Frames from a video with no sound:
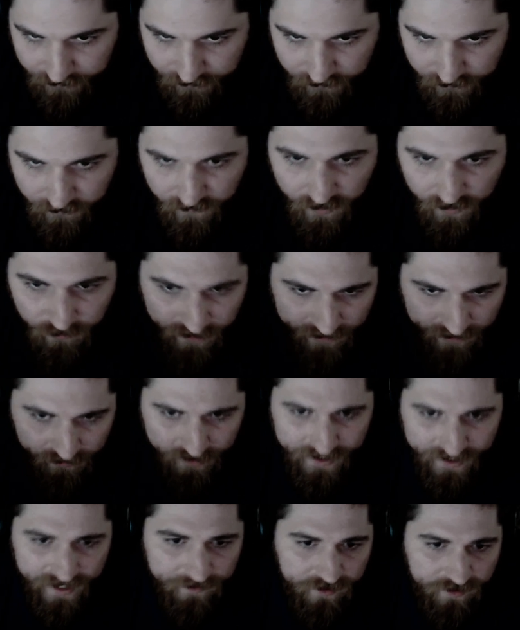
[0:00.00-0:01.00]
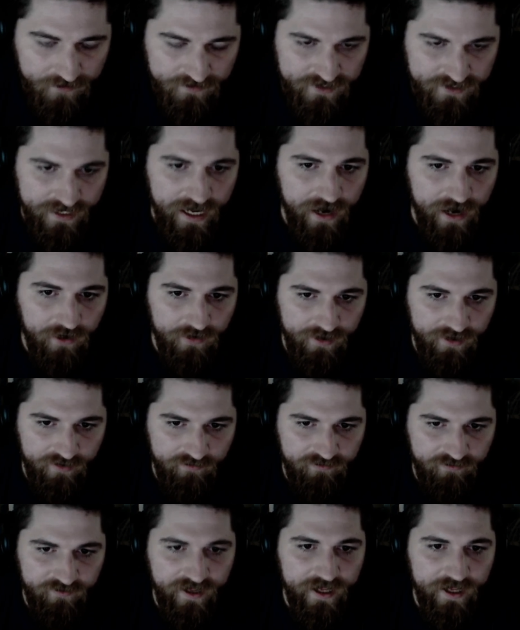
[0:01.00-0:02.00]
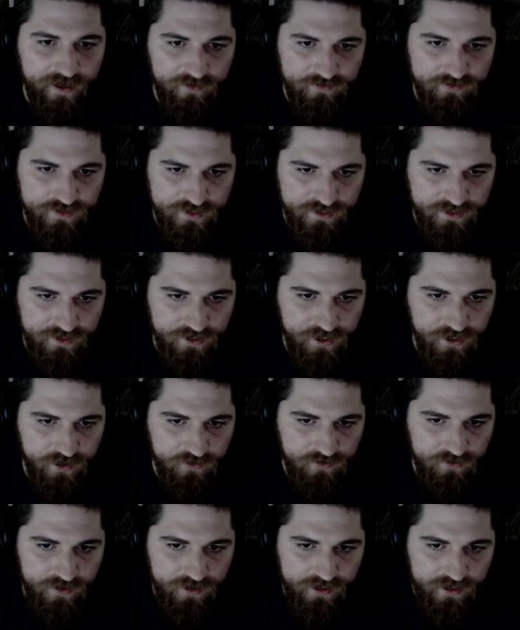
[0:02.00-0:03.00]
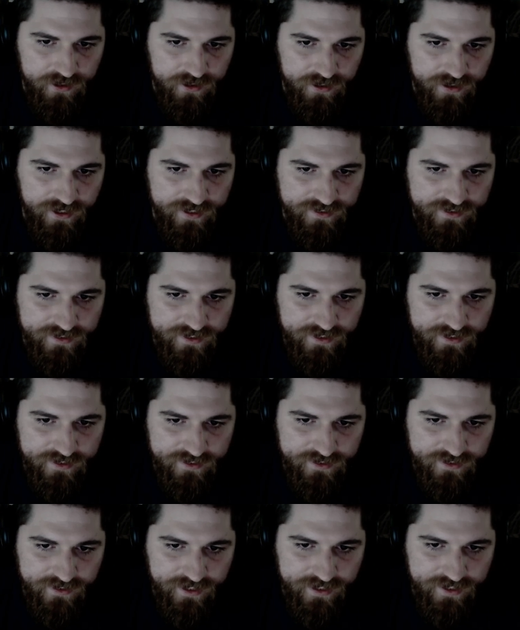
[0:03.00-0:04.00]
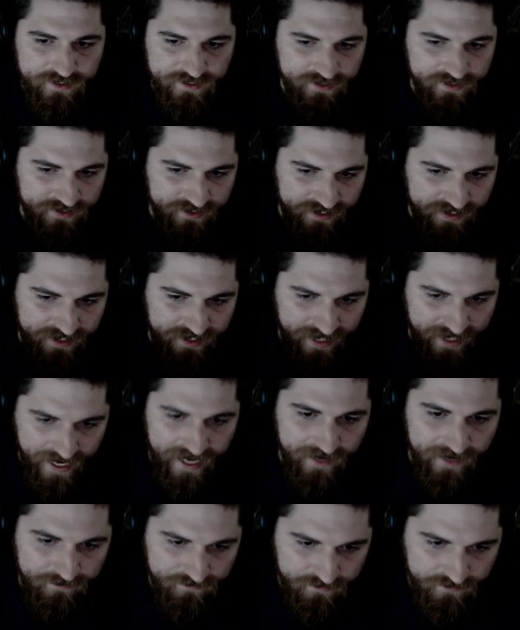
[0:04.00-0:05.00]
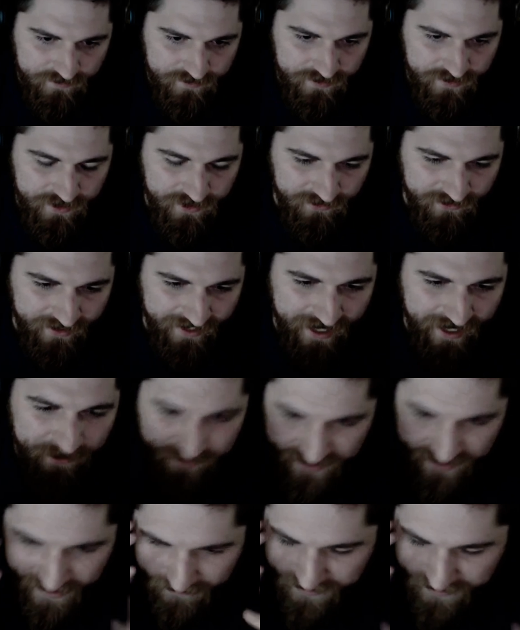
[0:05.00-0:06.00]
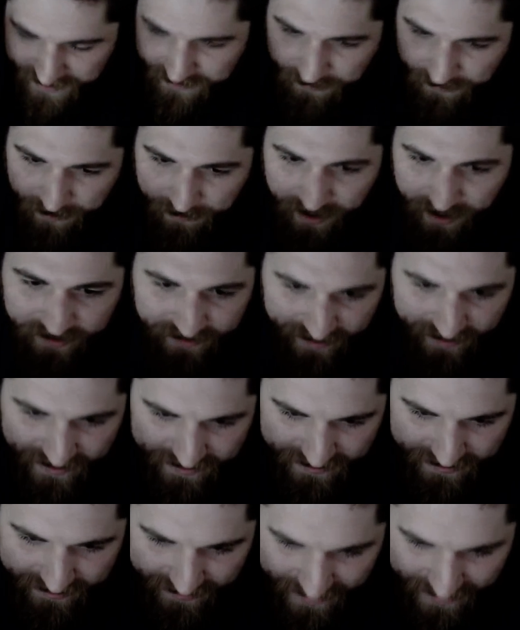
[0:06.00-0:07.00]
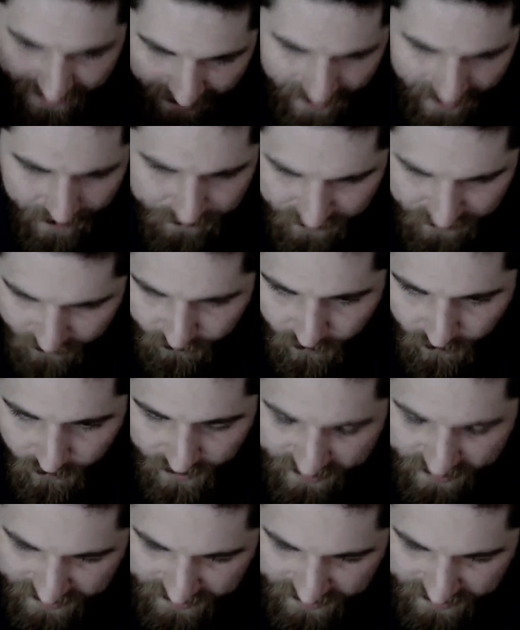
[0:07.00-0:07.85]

whenever a game comes out and it fails, is this the game? Like, I always have this in my mind, like, is it the game's fault? Is it a